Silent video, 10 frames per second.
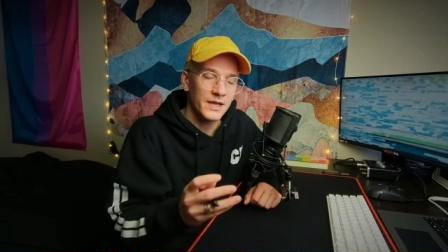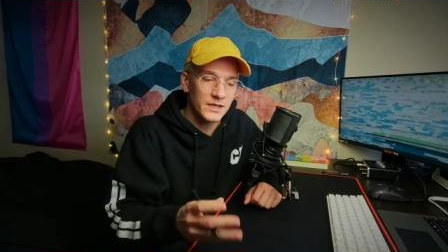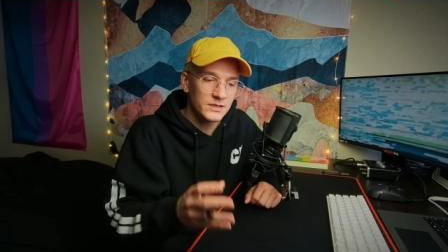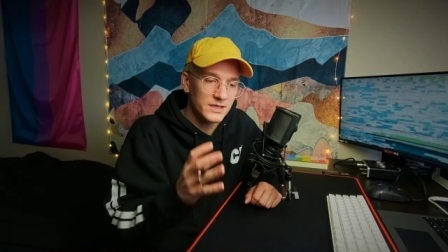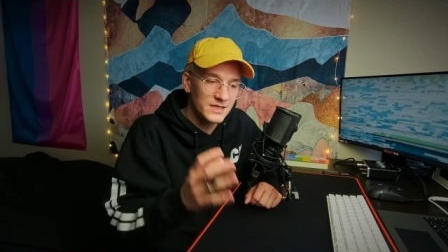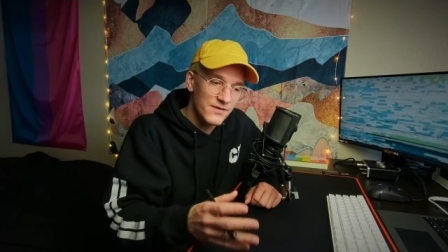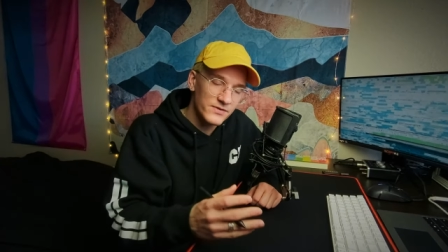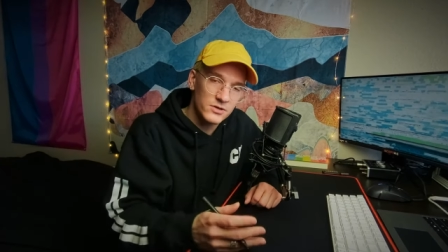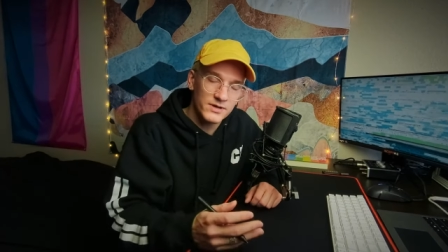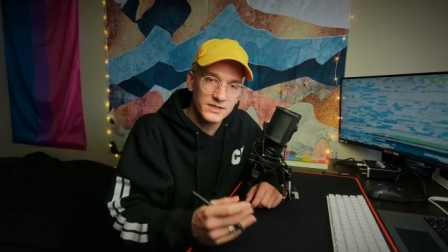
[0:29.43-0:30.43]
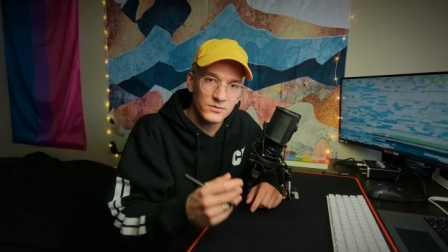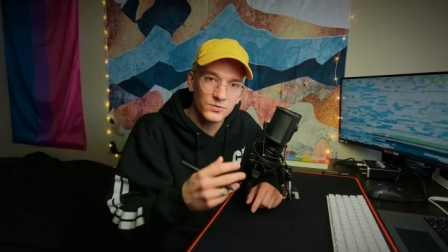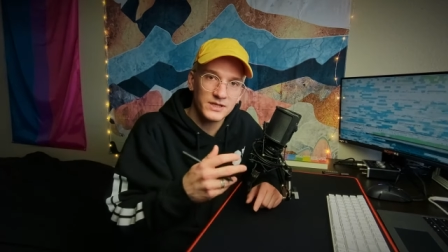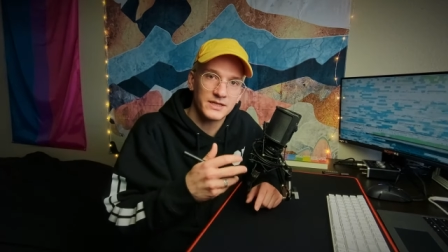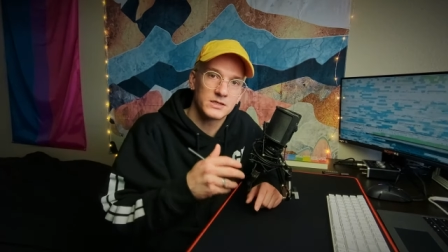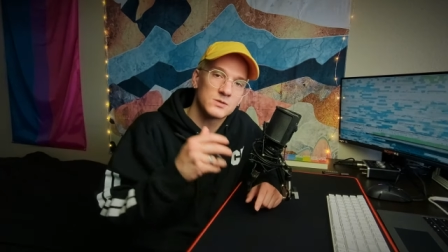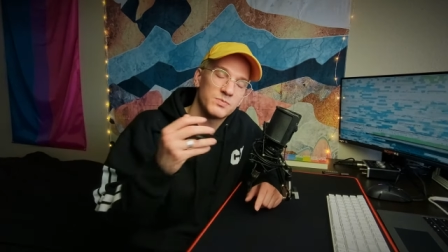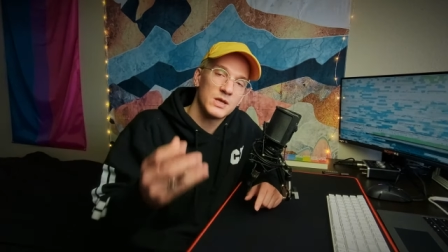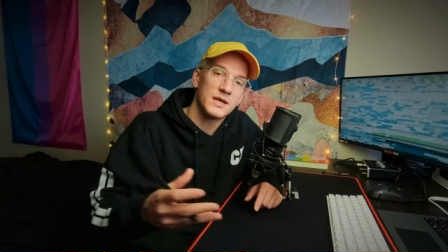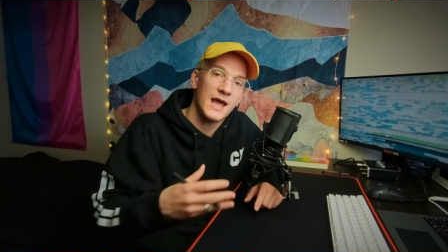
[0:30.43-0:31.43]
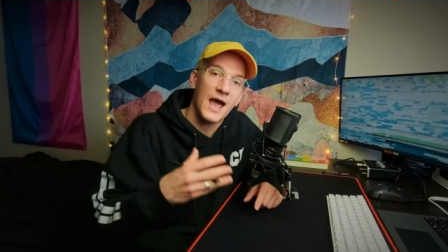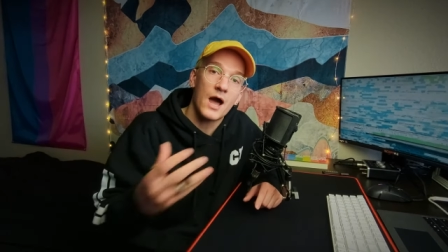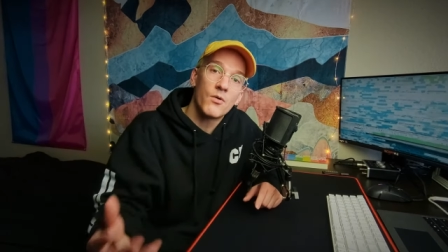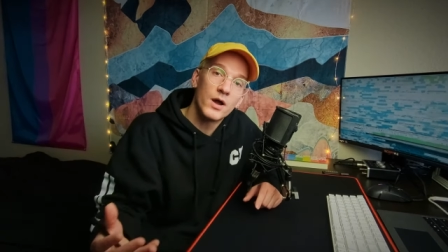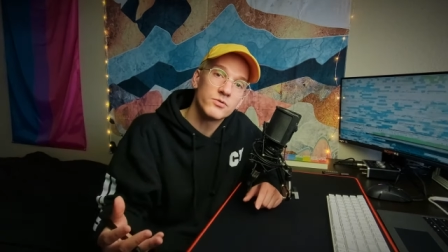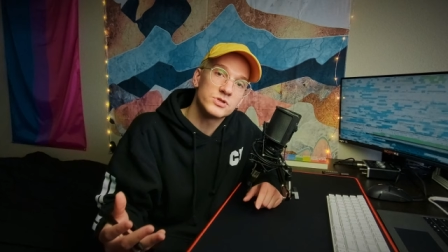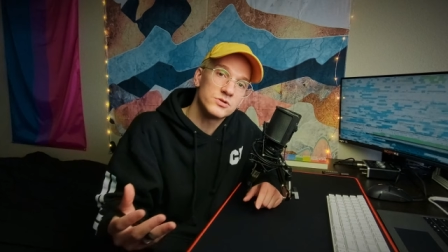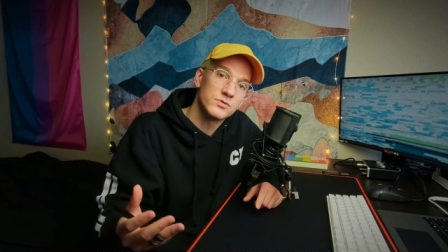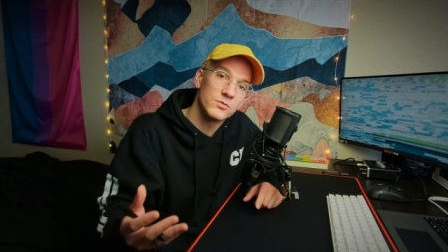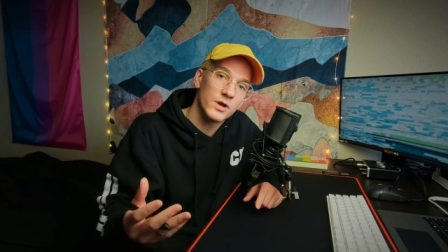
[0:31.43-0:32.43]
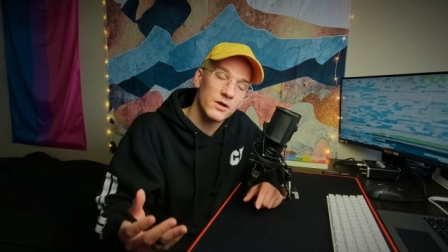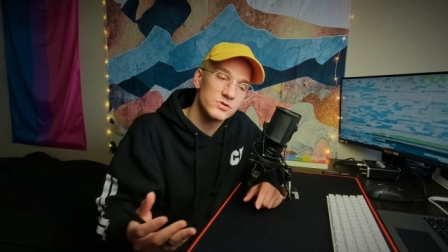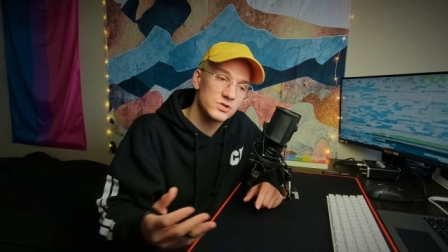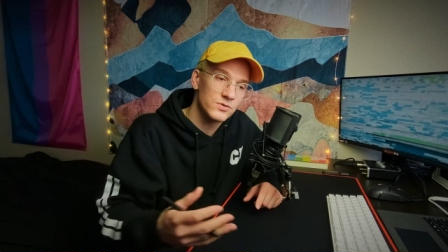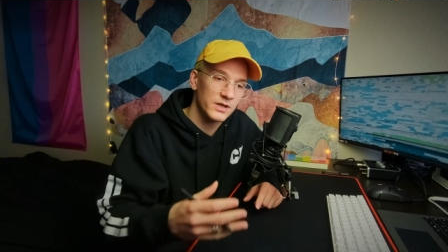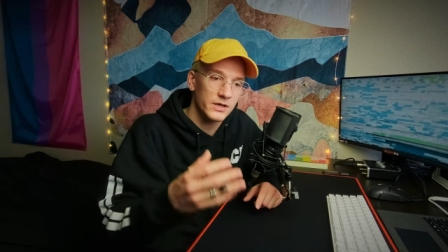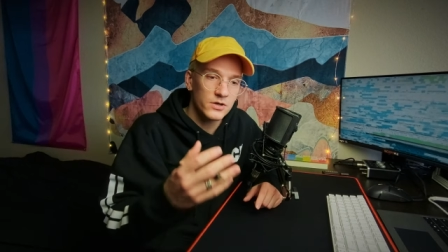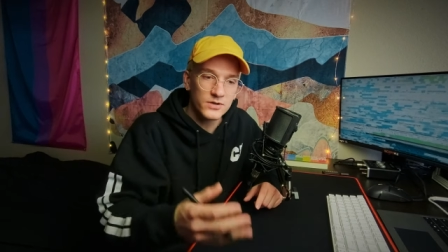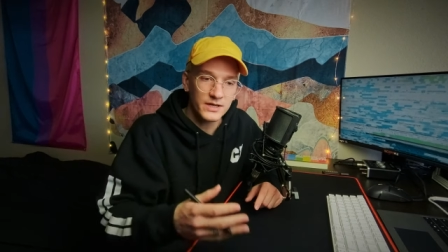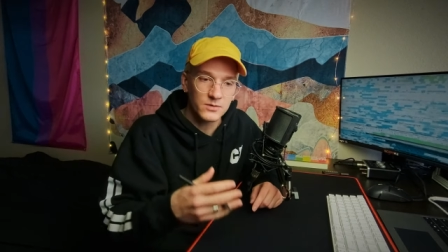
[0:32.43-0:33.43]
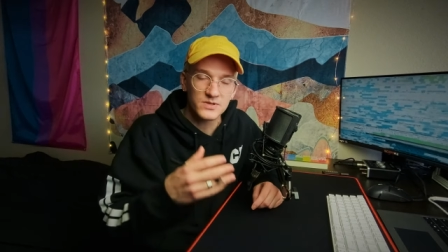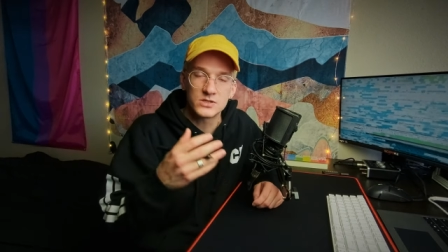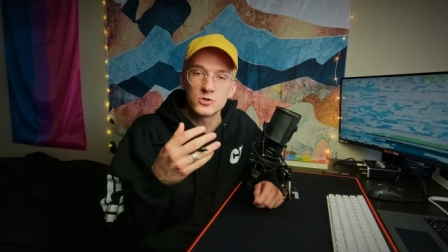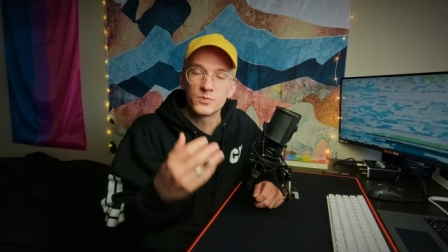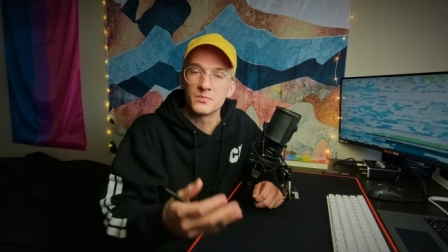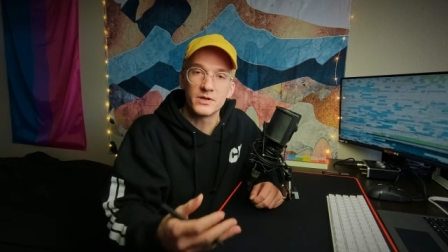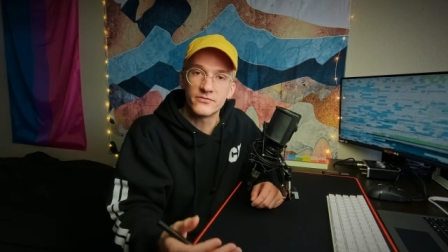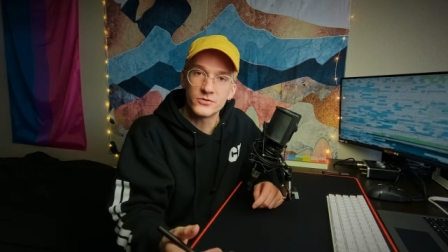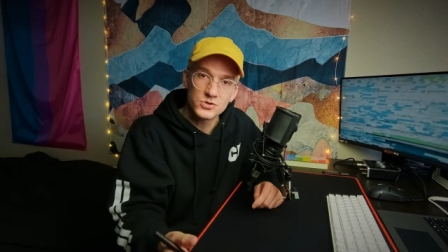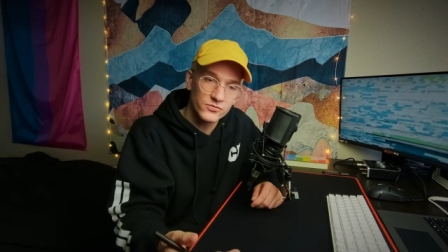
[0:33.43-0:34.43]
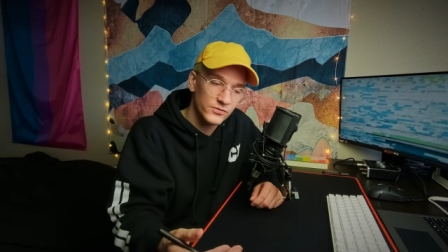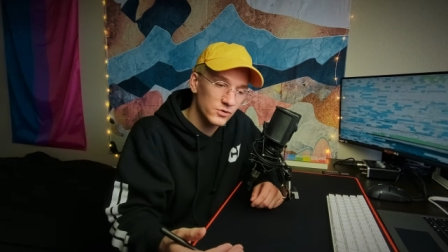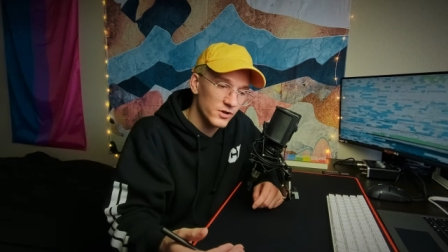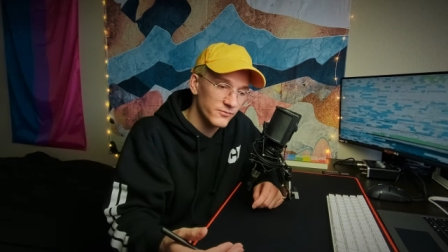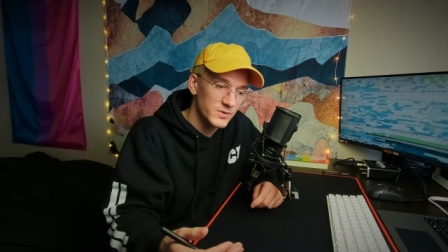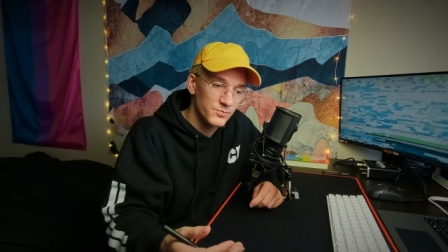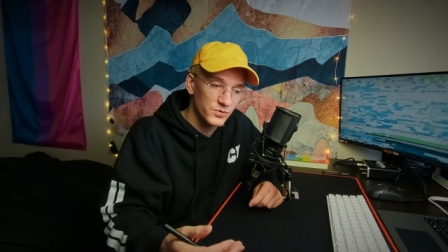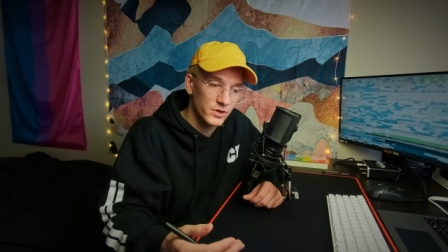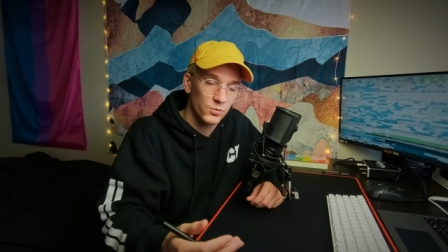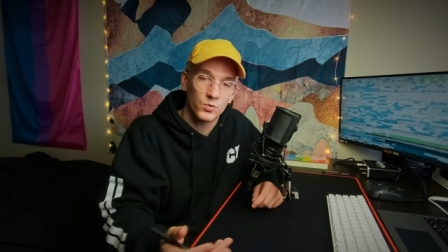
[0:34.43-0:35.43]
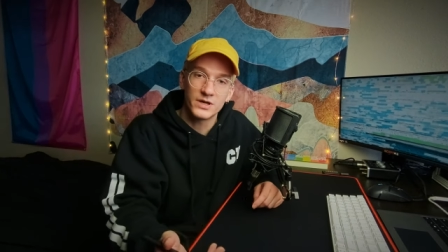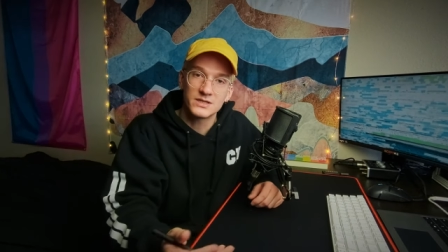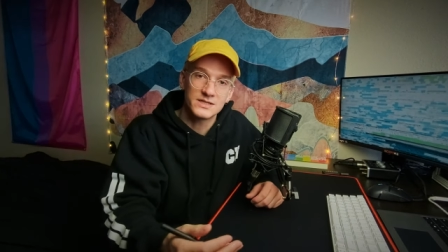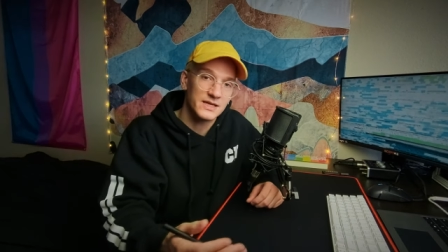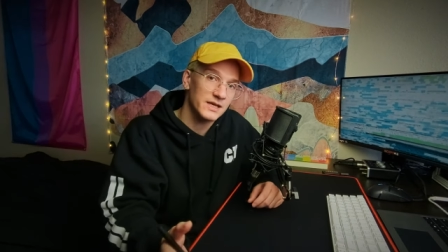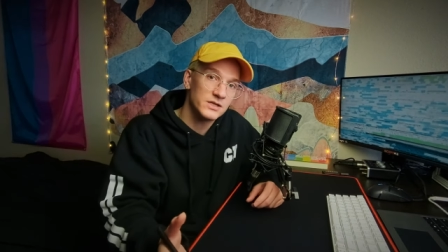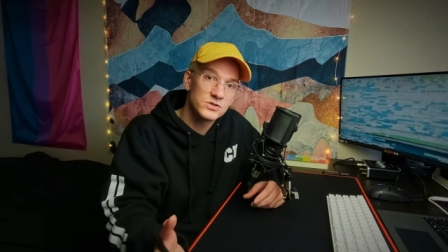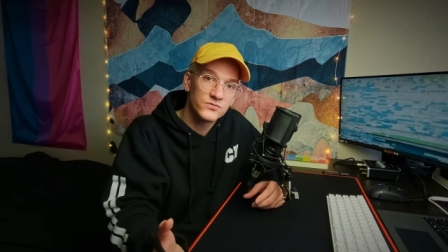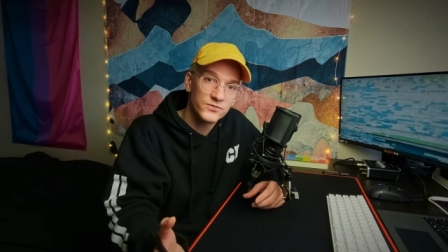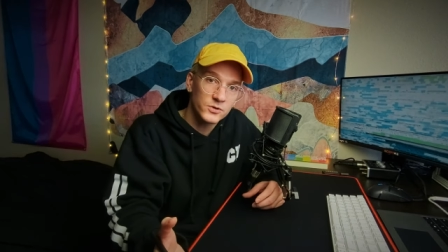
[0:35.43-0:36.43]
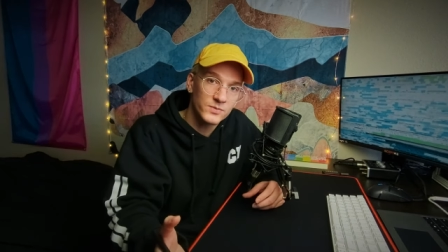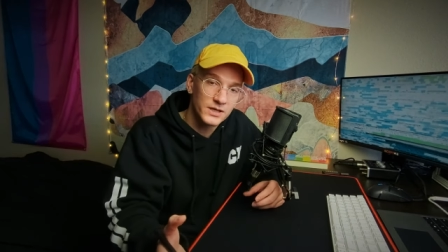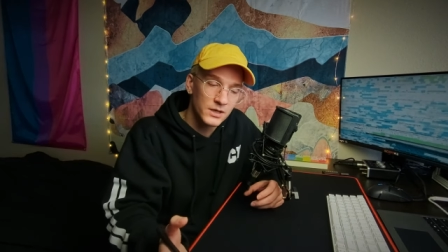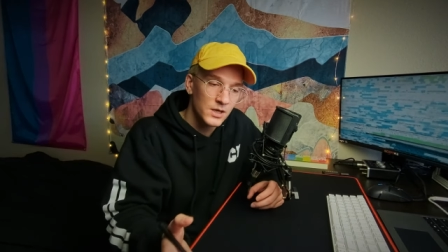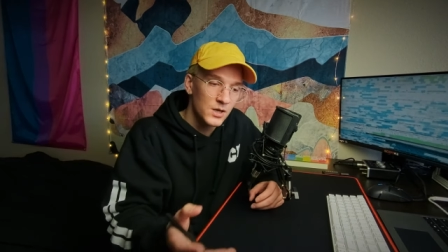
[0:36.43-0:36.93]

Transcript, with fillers: And in that video I didn't really explain how I was doing what I was doing, and I know that could be super beneficial for a lot of people that are wanting to get into filming